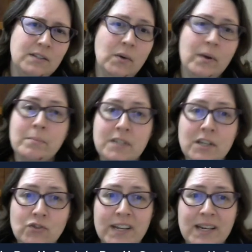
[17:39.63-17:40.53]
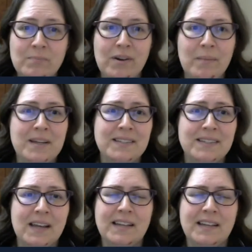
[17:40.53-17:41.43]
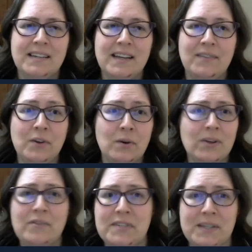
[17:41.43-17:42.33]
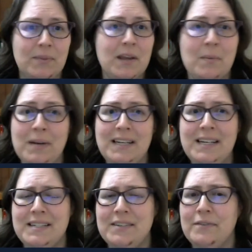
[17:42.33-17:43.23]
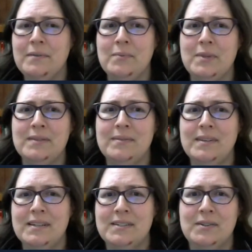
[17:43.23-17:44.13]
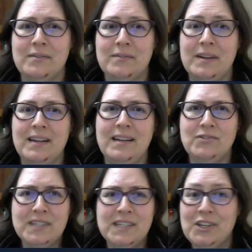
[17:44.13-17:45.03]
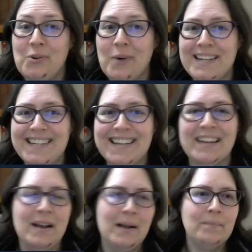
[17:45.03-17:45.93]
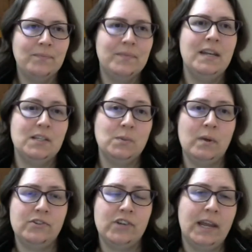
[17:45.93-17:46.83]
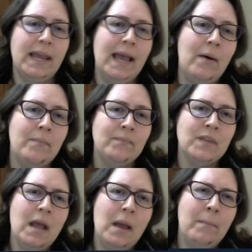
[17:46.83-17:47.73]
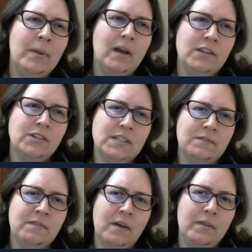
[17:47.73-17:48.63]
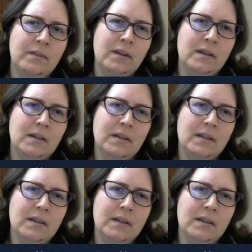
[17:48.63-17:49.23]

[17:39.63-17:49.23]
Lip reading: So it was an intriguing premise, and if you're looking for something completely different with a sort of interesting new idea, then it's worth checking out. But I just felt that